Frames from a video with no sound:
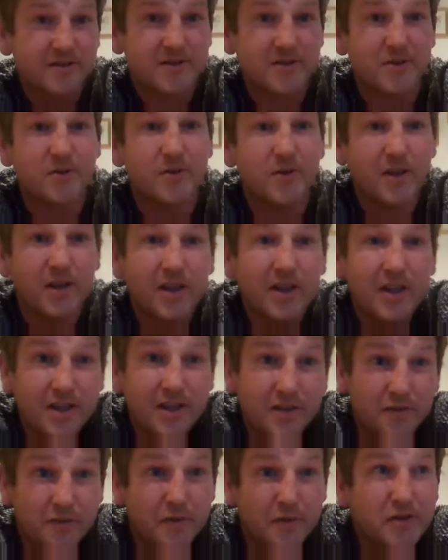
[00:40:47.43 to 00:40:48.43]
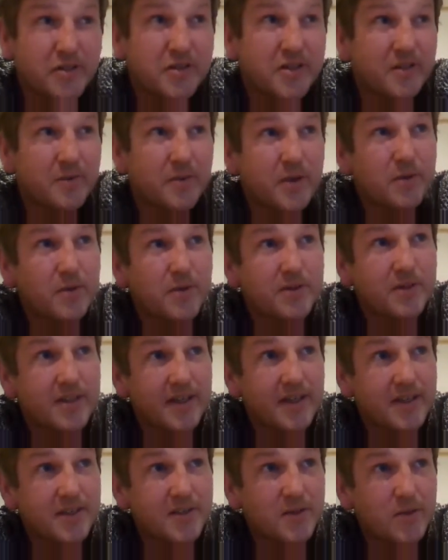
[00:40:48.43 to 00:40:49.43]
So the first year we're going to
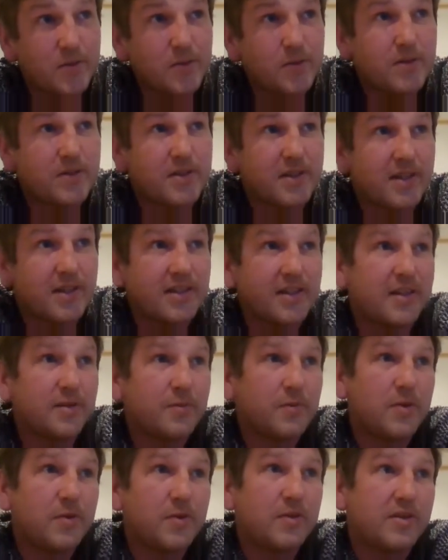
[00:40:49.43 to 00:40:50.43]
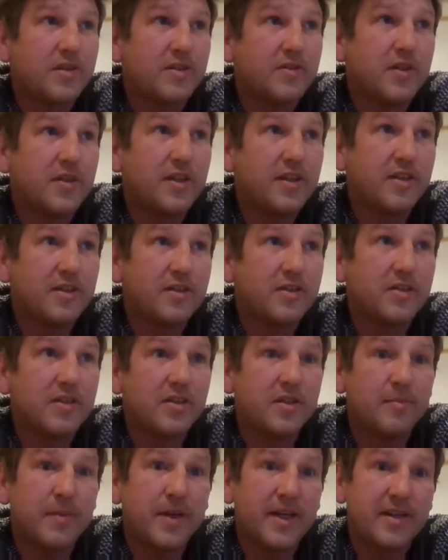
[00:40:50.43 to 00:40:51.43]
test those, and then we're going to try and
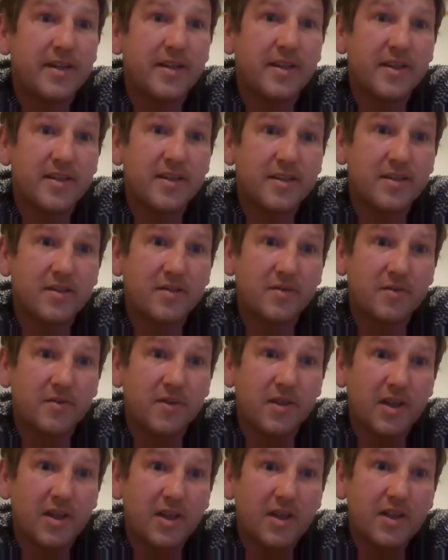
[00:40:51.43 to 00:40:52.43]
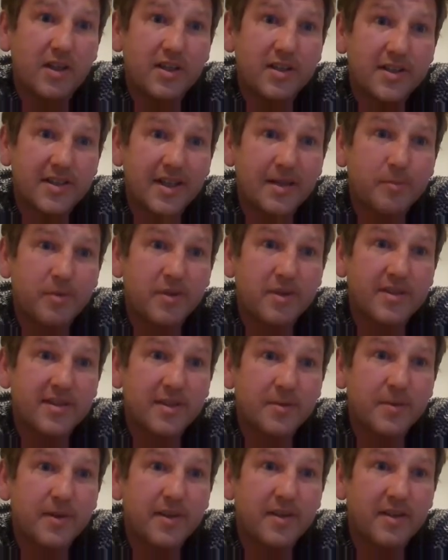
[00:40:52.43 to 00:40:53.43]
just compile a list of samples
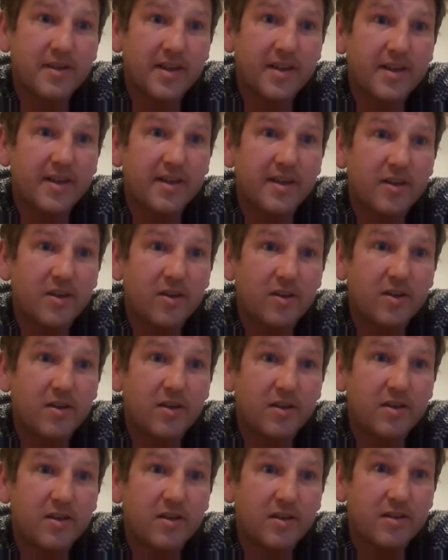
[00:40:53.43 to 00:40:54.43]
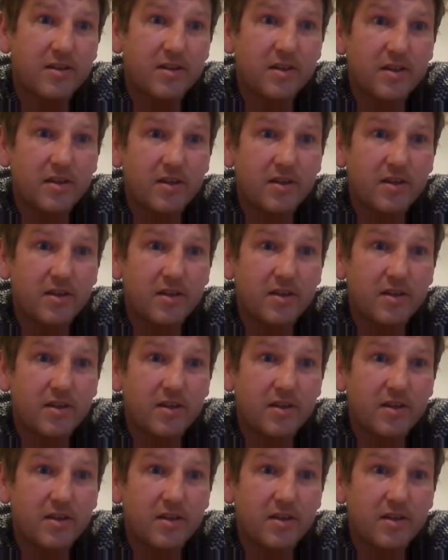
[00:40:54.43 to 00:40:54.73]
that we think are